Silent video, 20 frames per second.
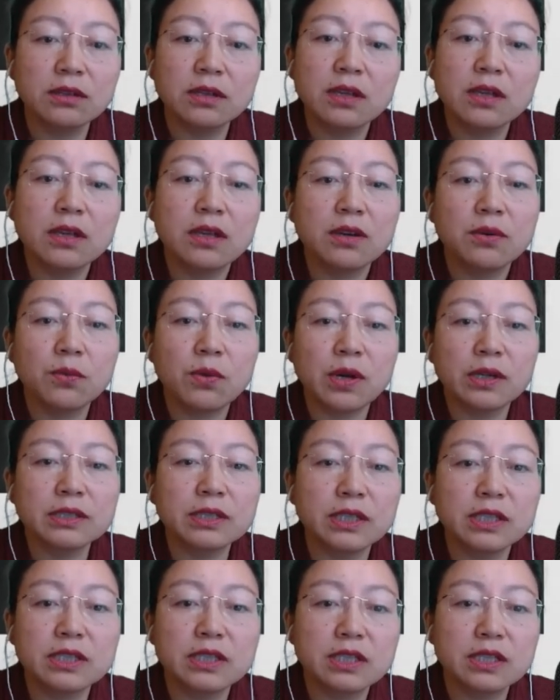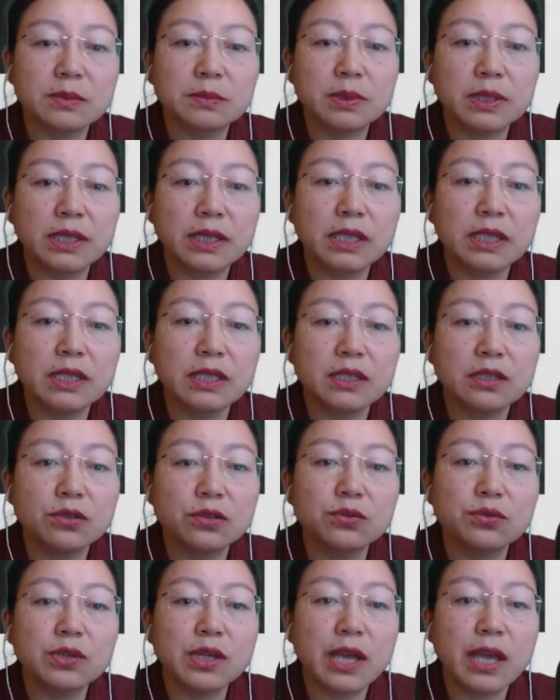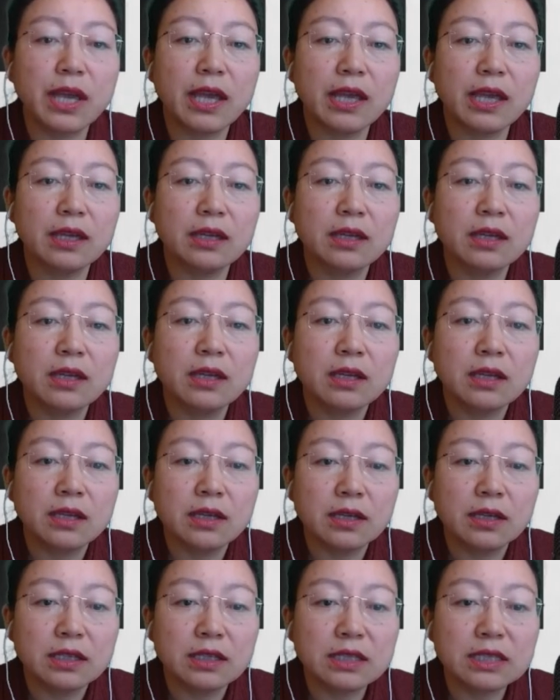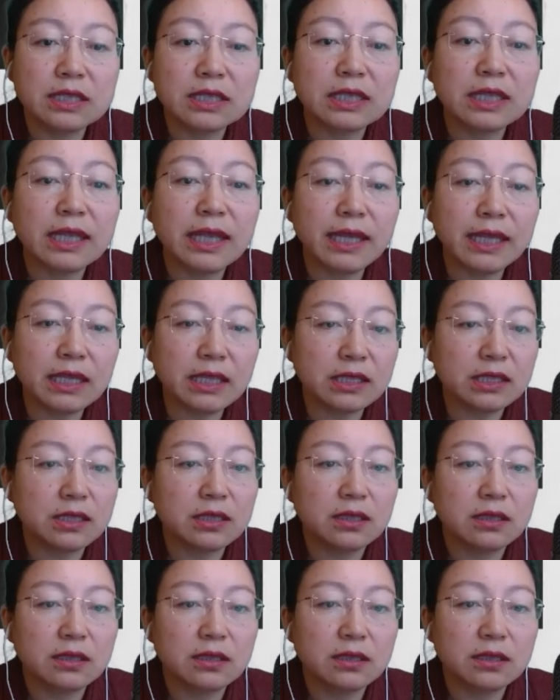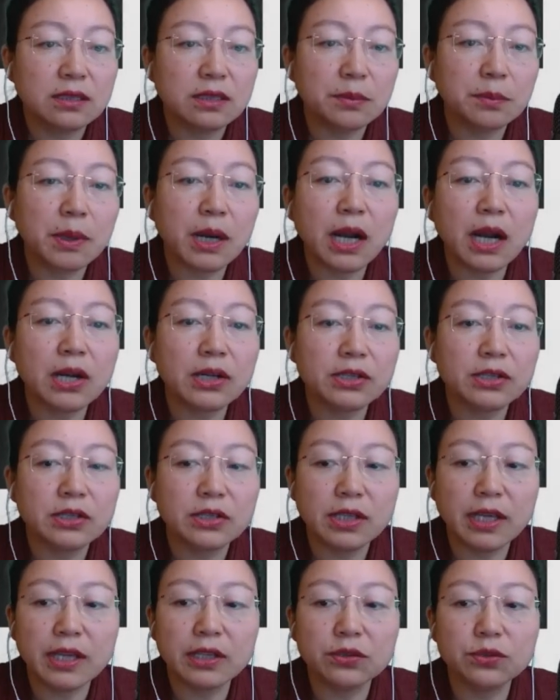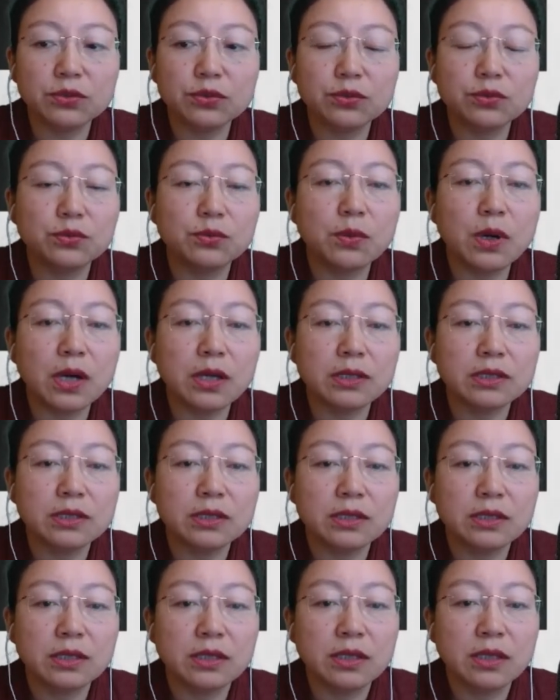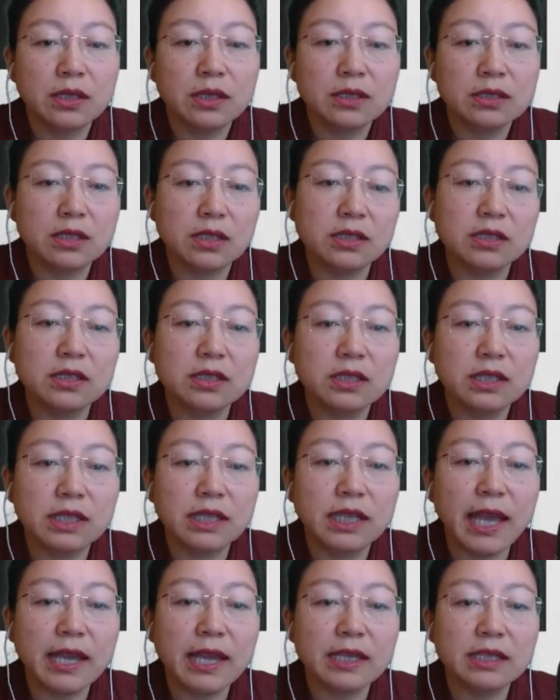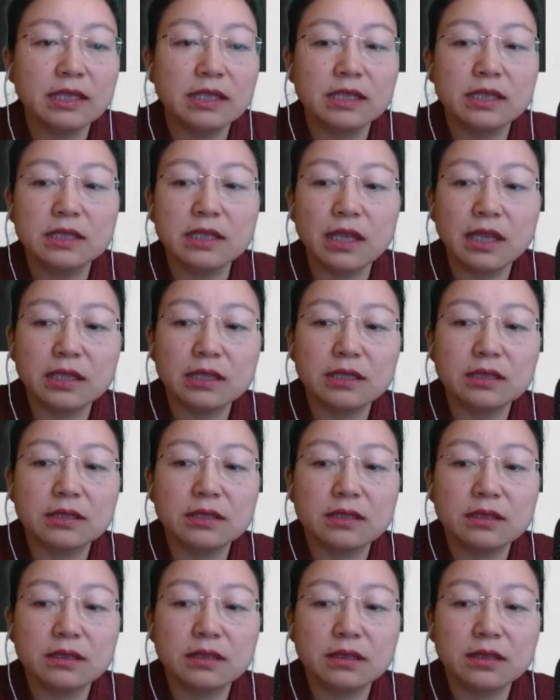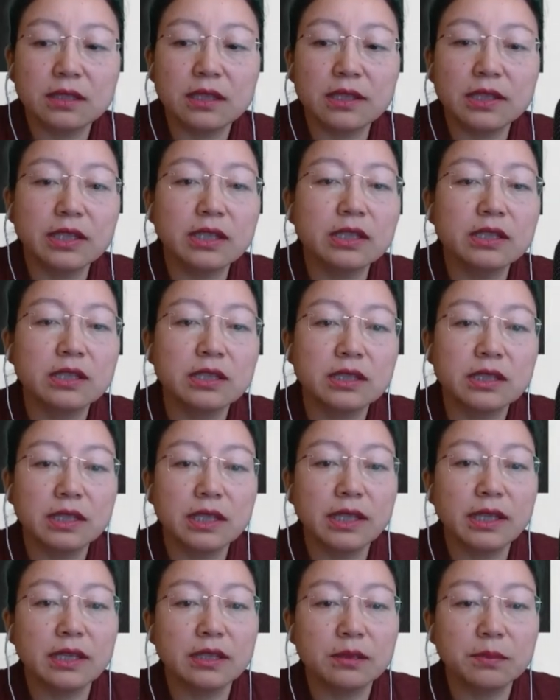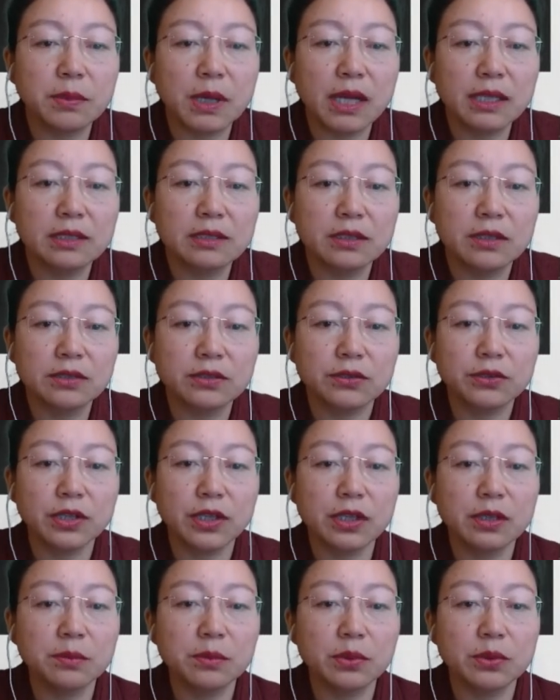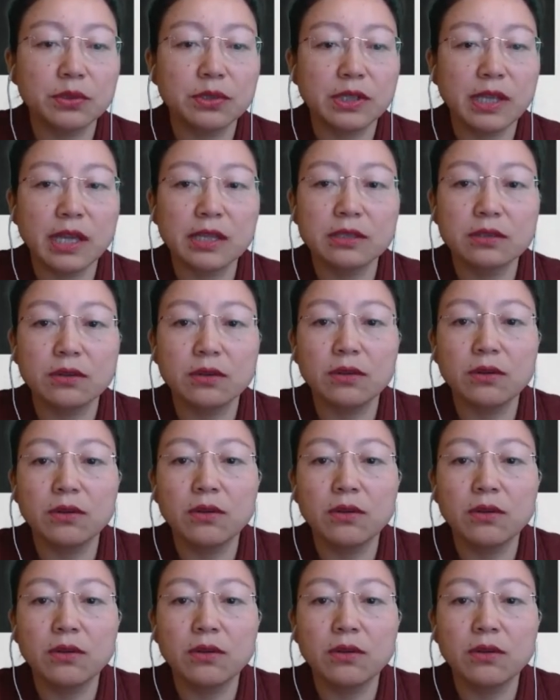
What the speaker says: Once it's split, you can delete the part that you don't want. Just select it and click the delete button on your keyboard. That's all.